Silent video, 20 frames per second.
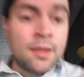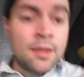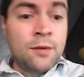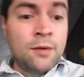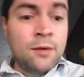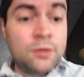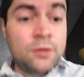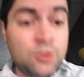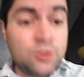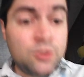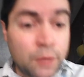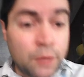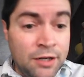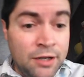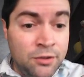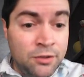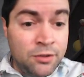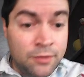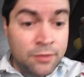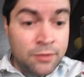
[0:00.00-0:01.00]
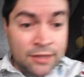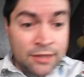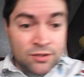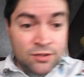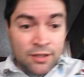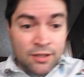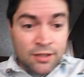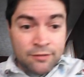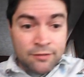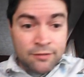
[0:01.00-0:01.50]
which is what I do
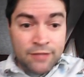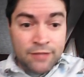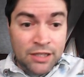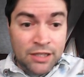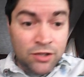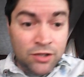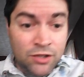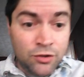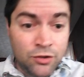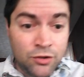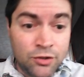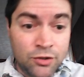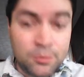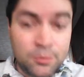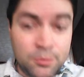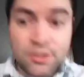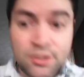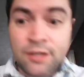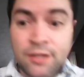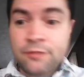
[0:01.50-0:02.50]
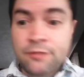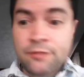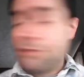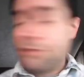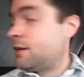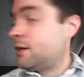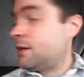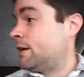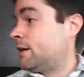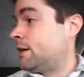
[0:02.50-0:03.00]
outside of the YouTube stuff,
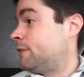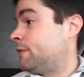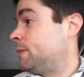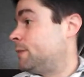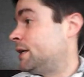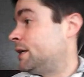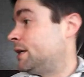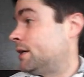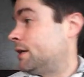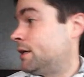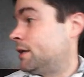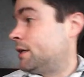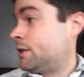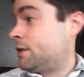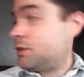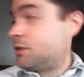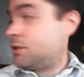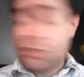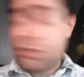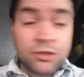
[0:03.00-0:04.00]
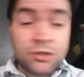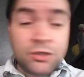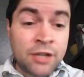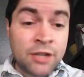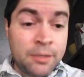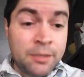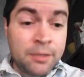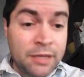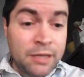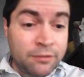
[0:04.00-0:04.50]
I've been
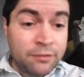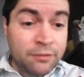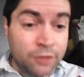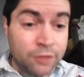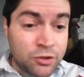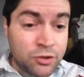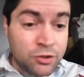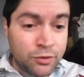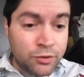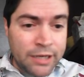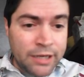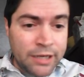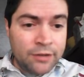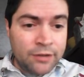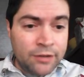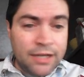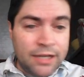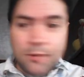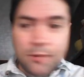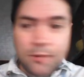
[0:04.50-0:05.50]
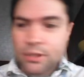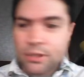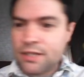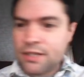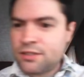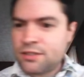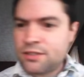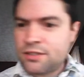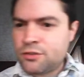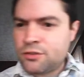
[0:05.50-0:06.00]
trying to make virtual reality
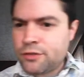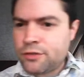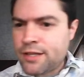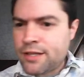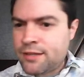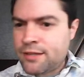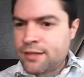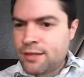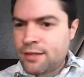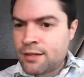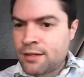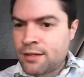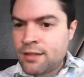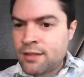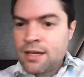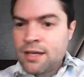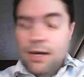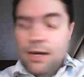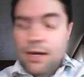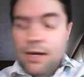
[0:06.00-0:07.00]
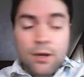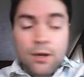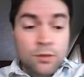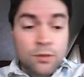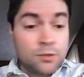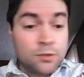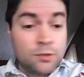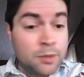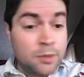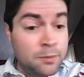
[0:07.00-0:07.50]
applications for that thing, which
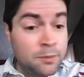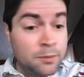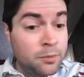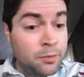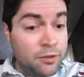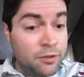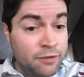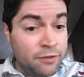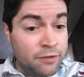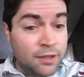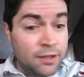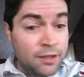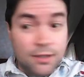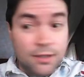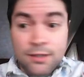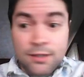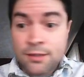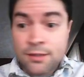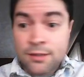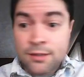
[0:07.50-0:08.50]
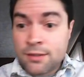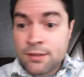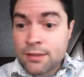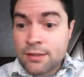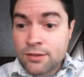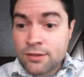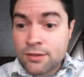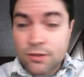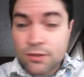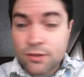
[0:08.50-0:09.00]
has been pretty fun, and
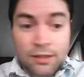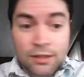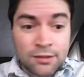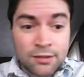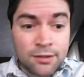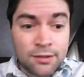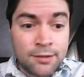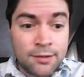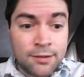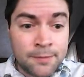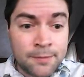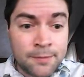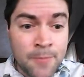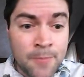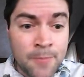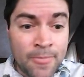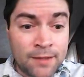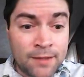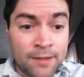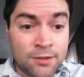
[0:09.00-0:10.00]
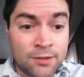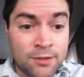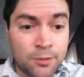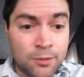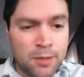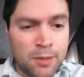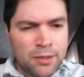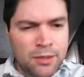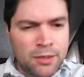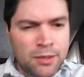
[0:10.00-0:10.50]
there's a lot to learn, and so
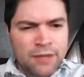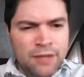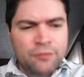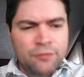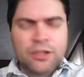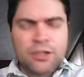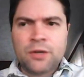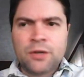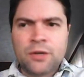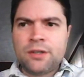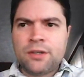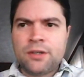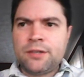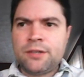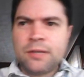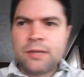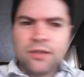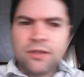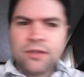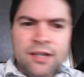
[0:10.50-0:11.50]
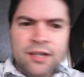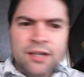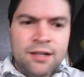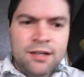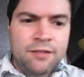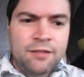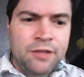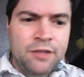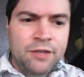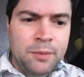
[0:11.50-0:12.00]
maybe I'll have a video on here about that
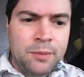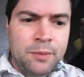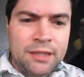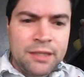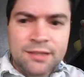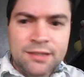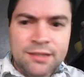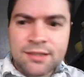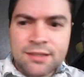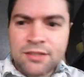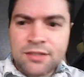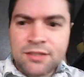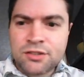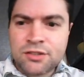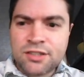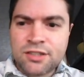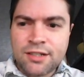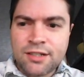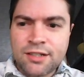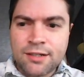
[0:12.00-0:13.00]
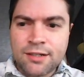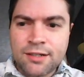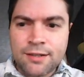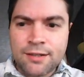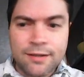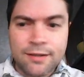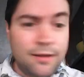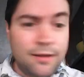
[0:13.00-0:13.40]
if anybody's interested in